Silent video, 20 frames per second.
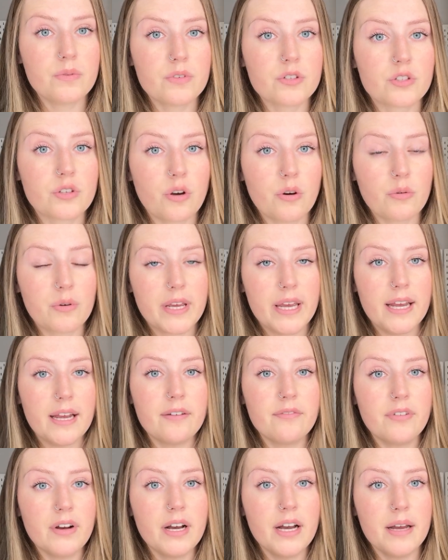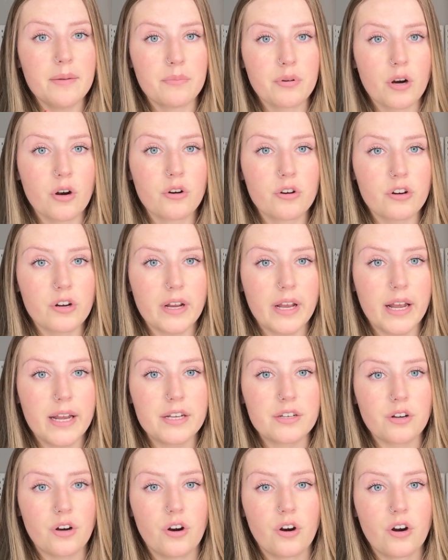So Canva and
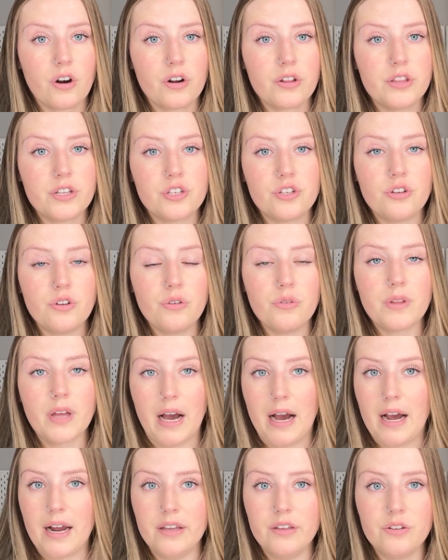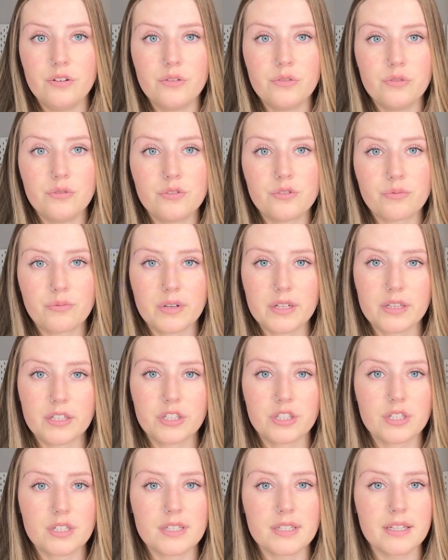Procreate are the 2 that I use
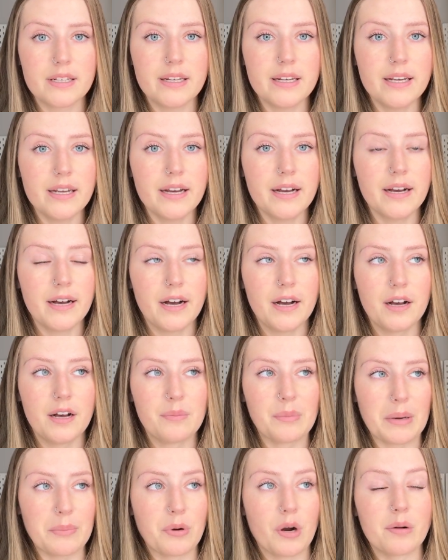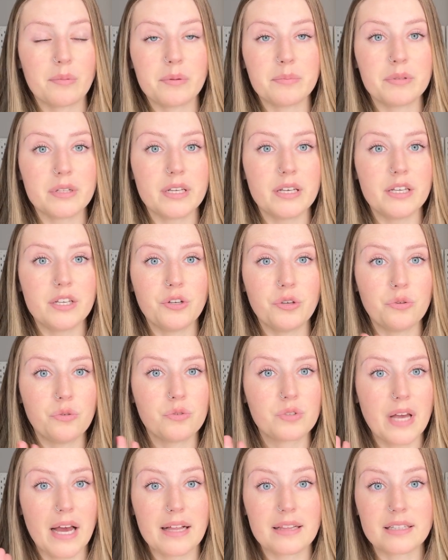religiously. I probably
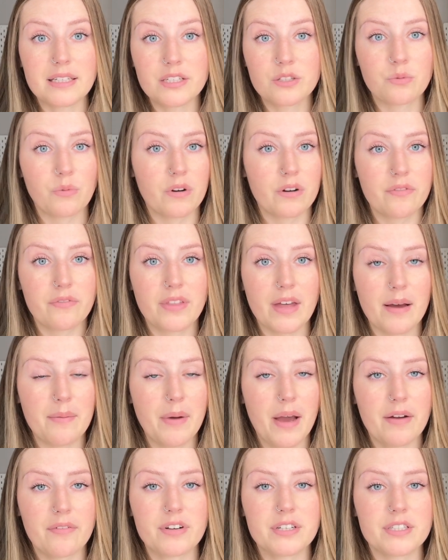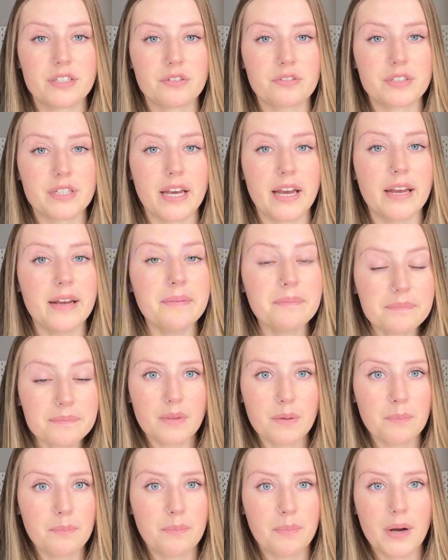use at least one of them every single day.
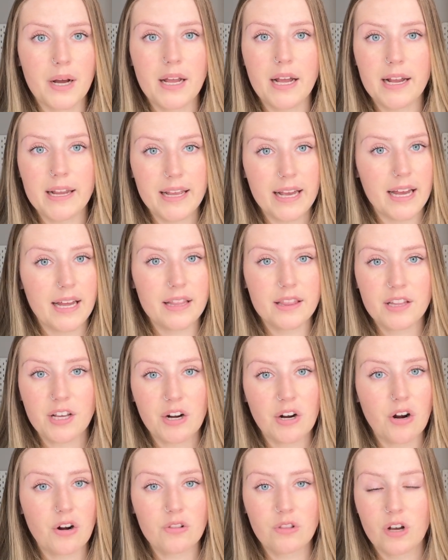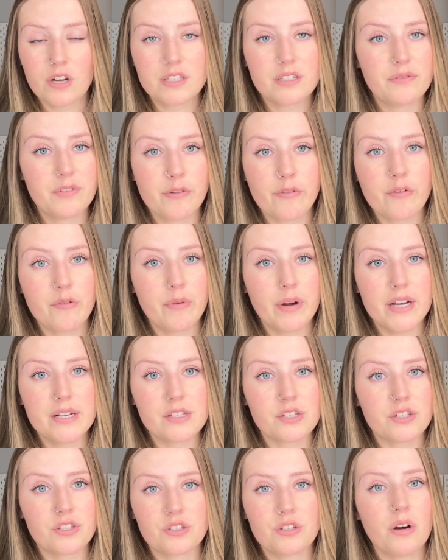But again, there are lots of different
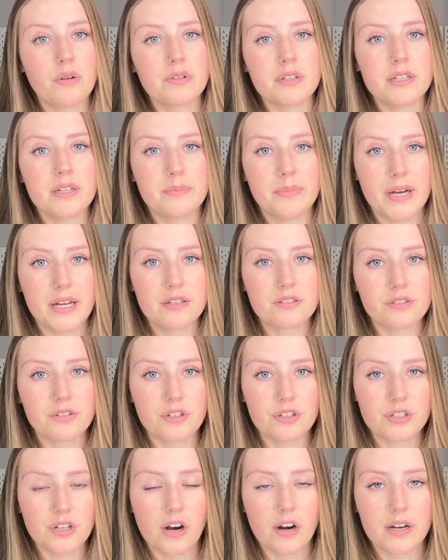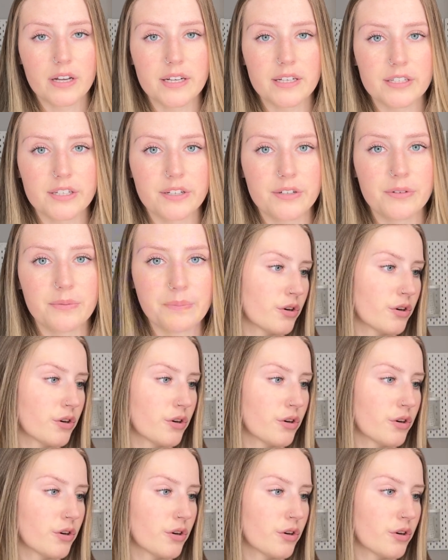ways, just totally depends who you're talking to.